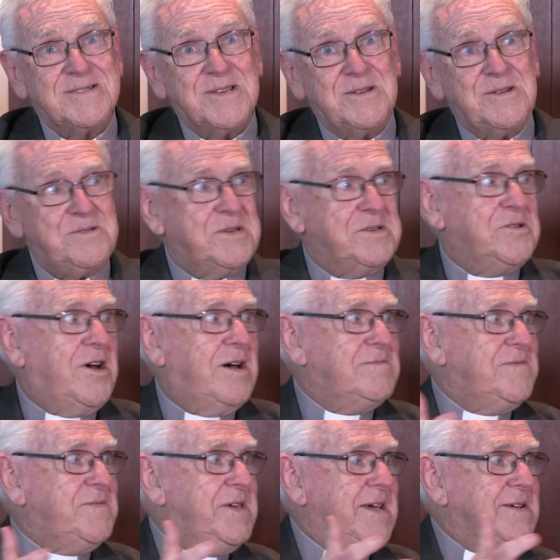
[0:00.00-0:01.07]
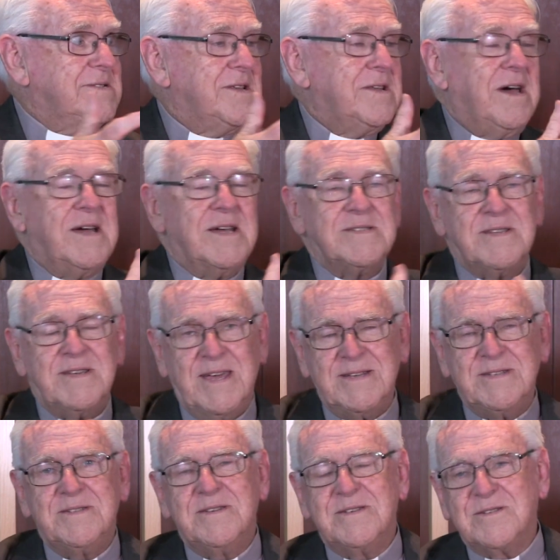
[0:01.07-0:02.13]
So at the time of the
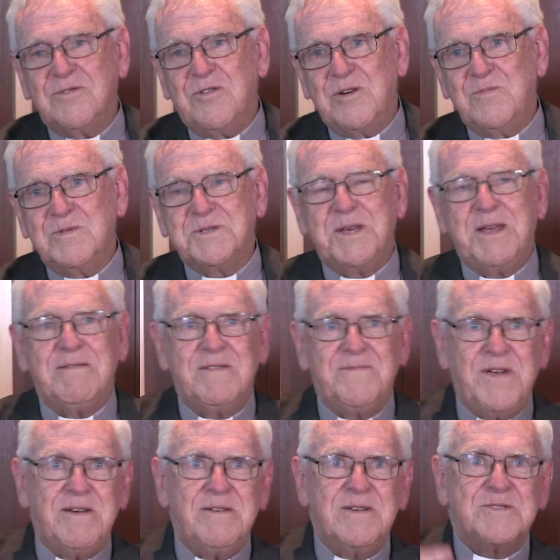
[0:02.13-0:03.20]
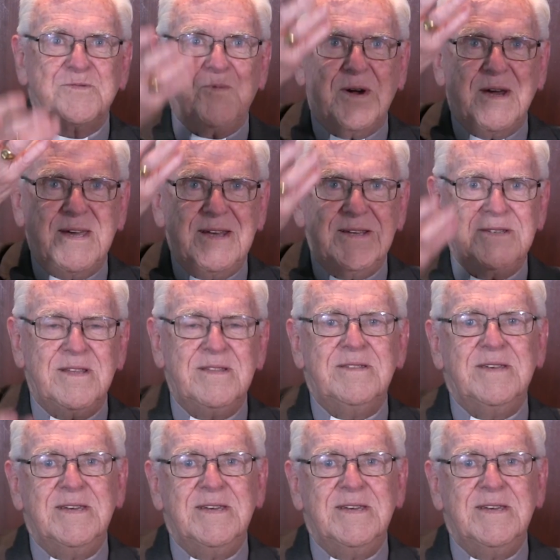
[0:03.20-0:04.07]
Exodus, God was there in various ways in